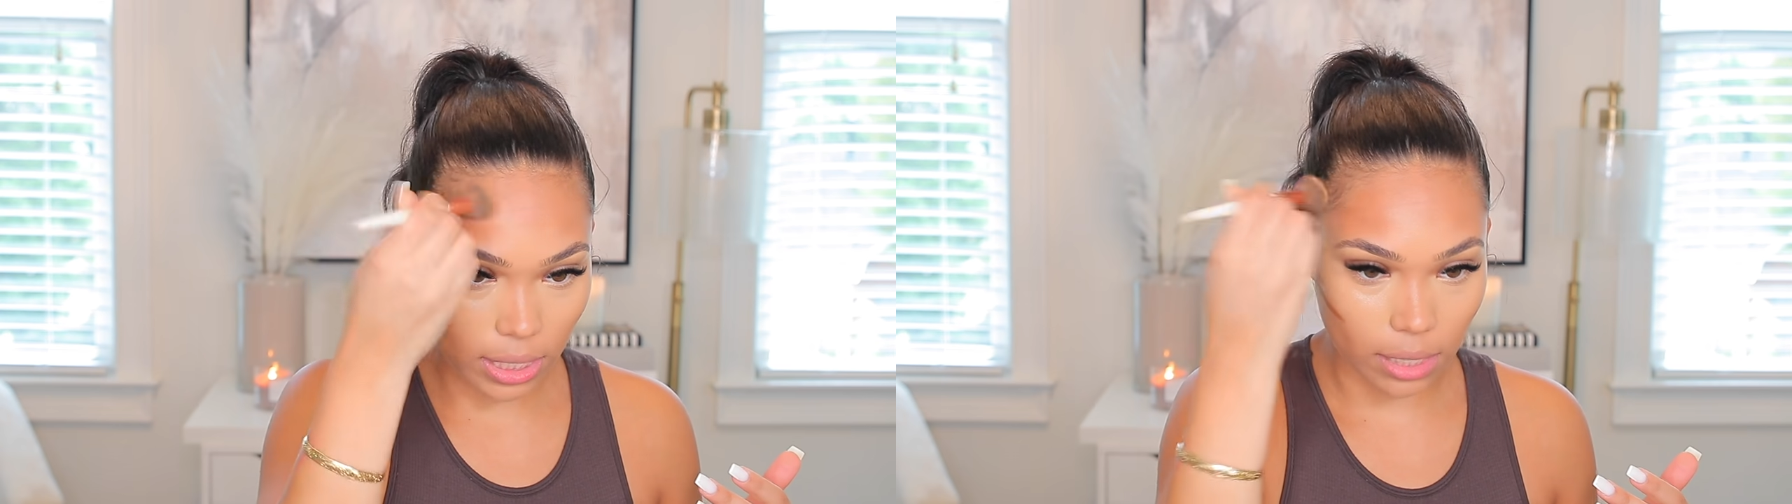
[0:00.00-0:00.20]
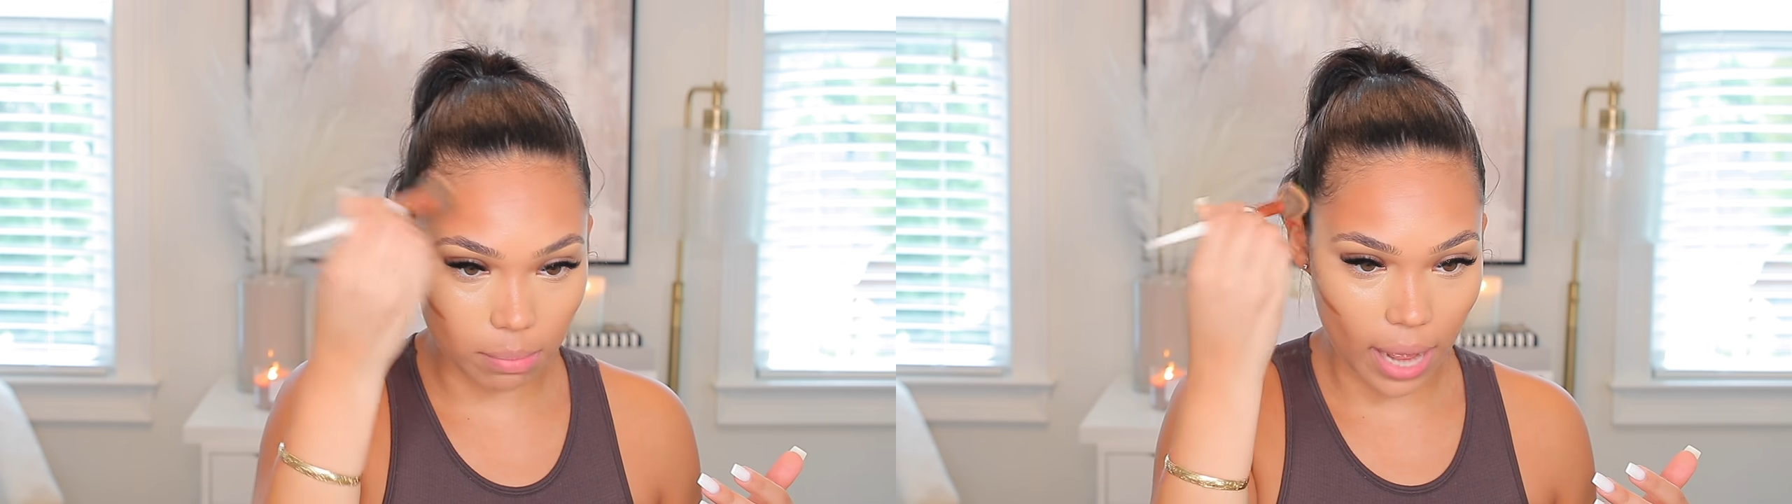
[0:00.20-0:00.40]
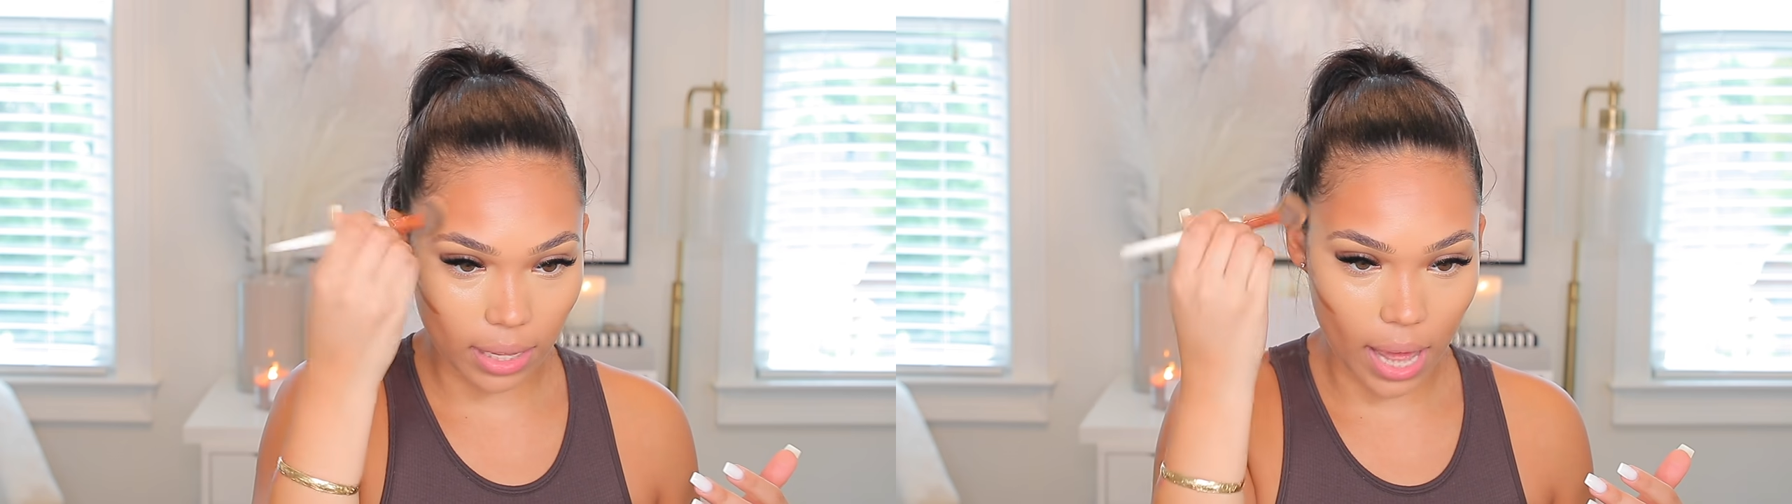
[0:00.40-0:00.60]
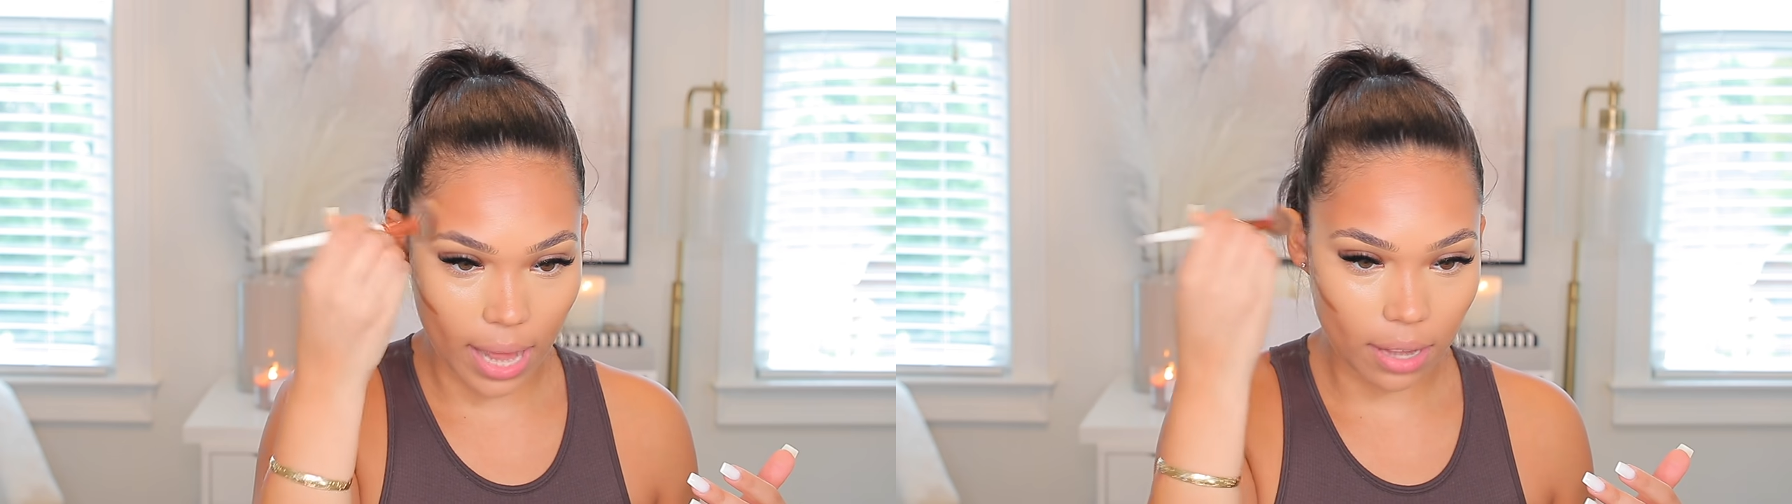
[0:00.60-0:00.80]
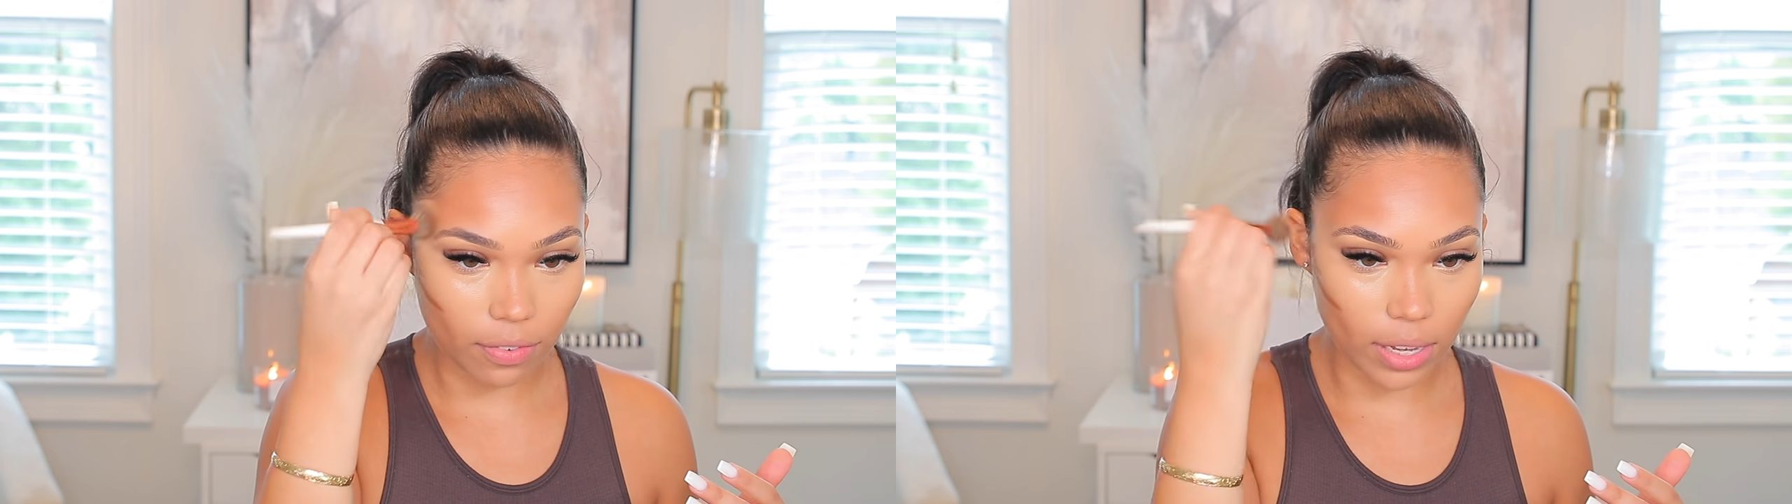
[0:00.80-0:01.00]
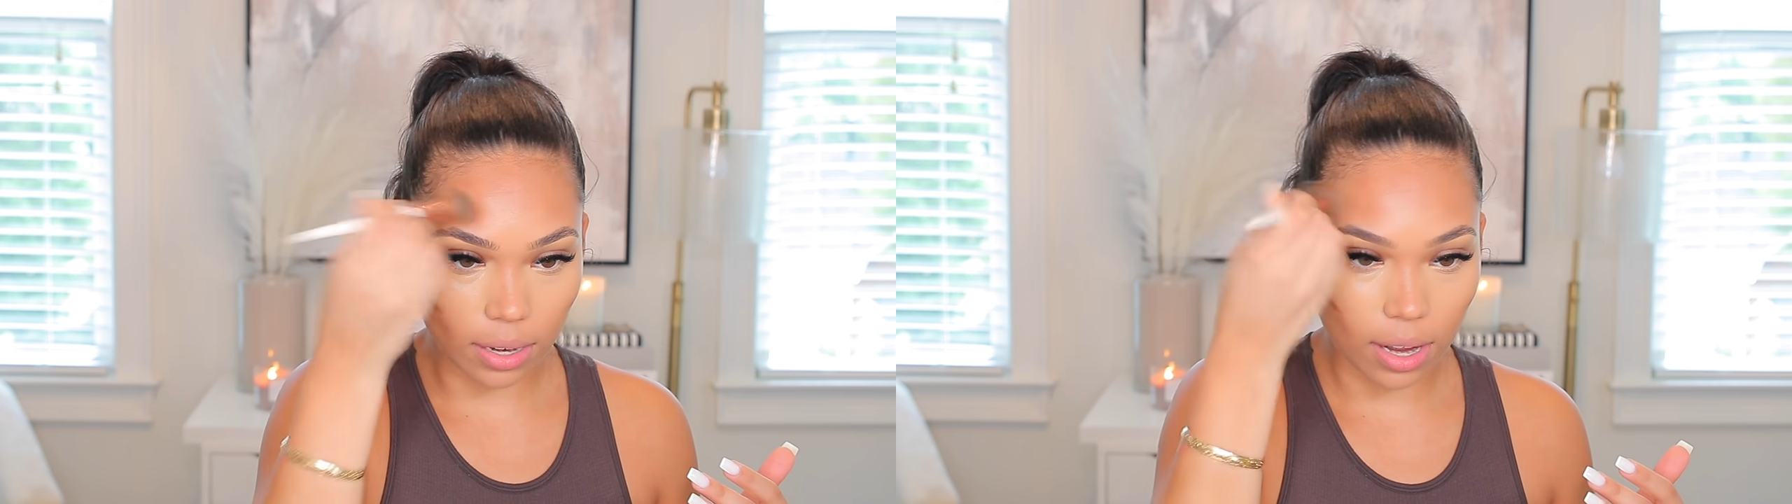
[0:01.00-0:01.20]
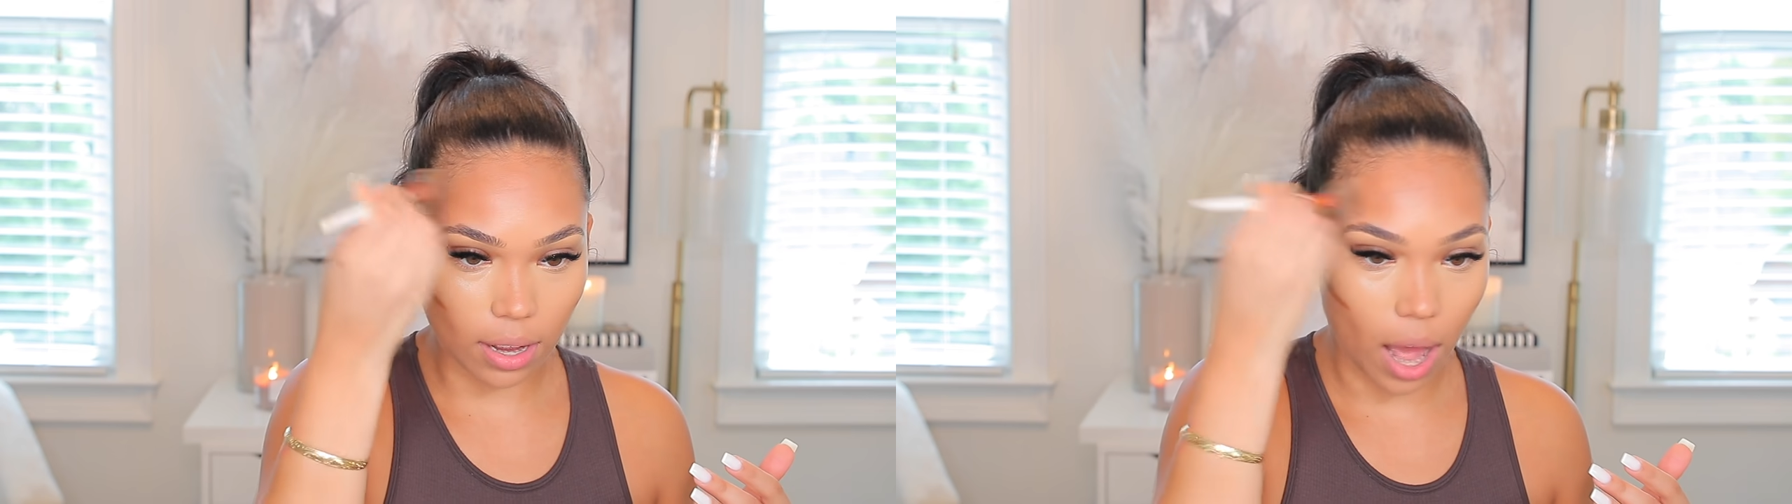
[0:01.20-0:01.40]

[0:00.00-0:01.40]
in my life and